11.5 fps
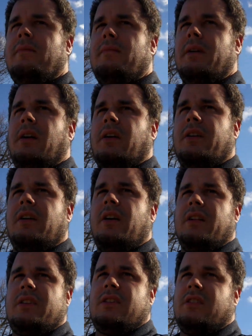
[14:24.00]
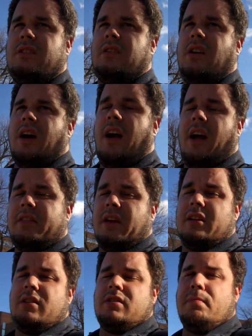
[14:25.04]
But all in all, I think
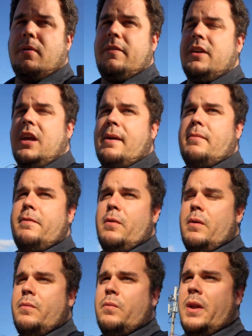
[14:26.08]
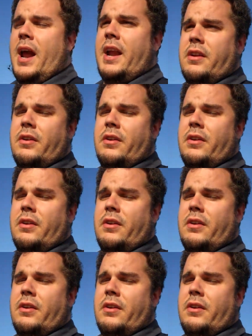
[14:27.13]
it's just a perfect camera for what I do.